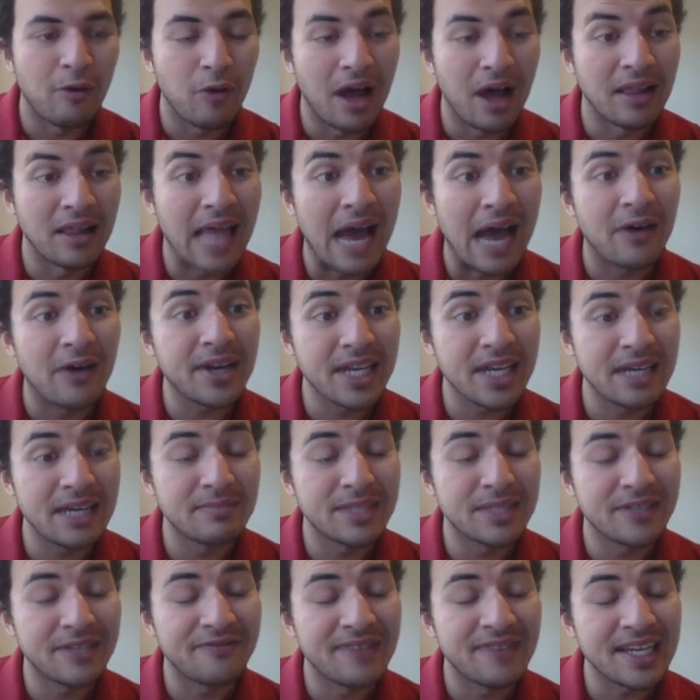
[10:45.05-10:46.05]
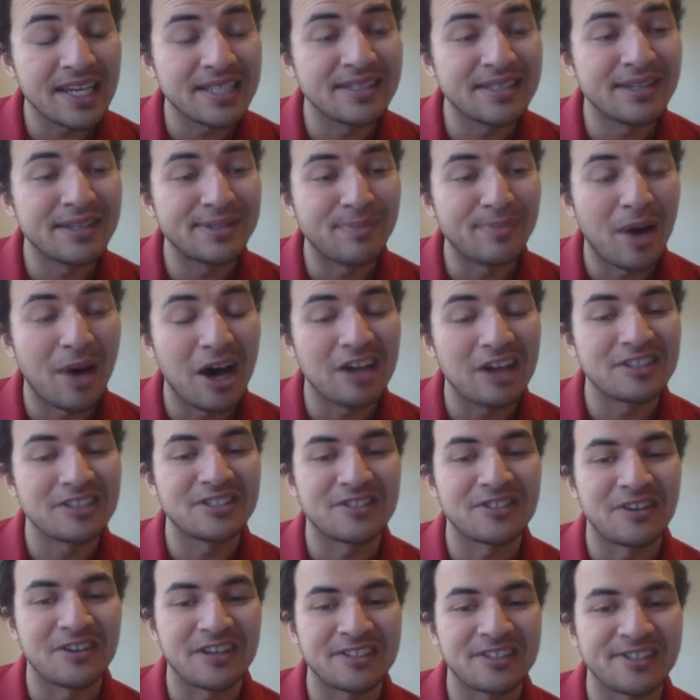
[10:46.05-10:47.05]
allowing him to fix his pawn
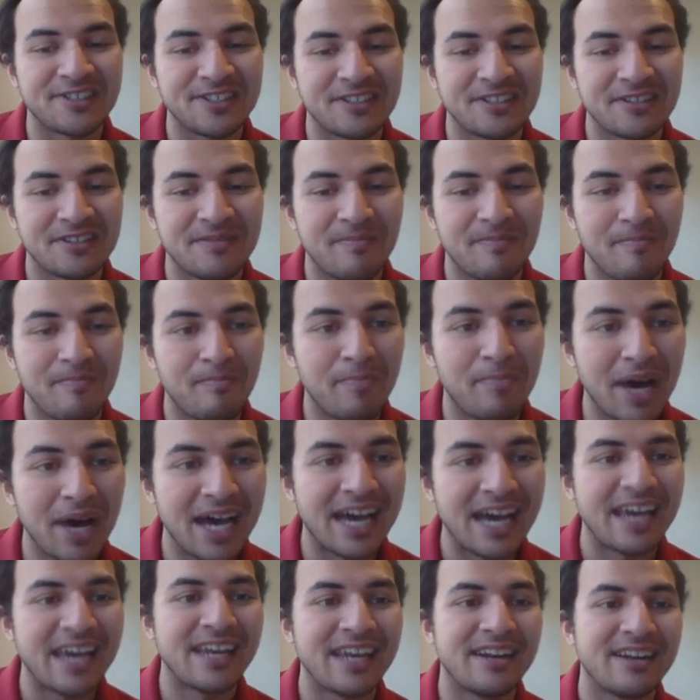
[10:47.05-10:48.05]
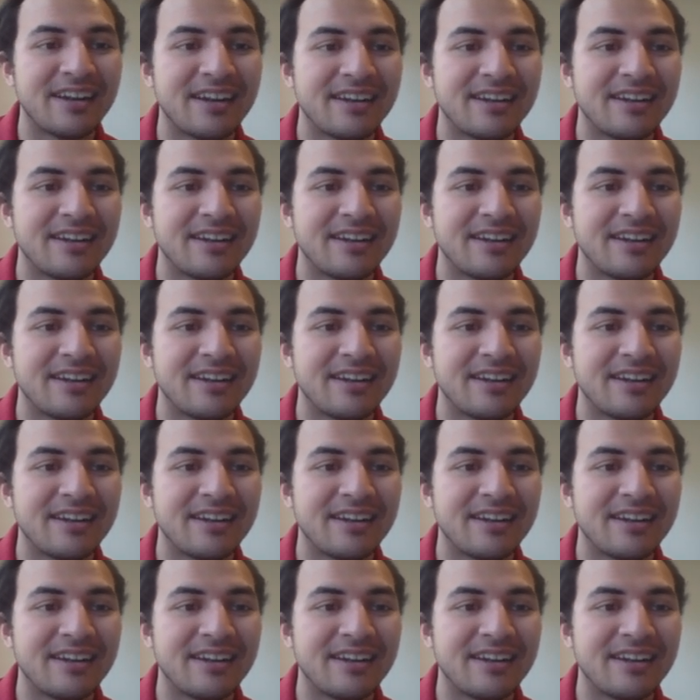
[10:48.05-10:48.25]
structure. But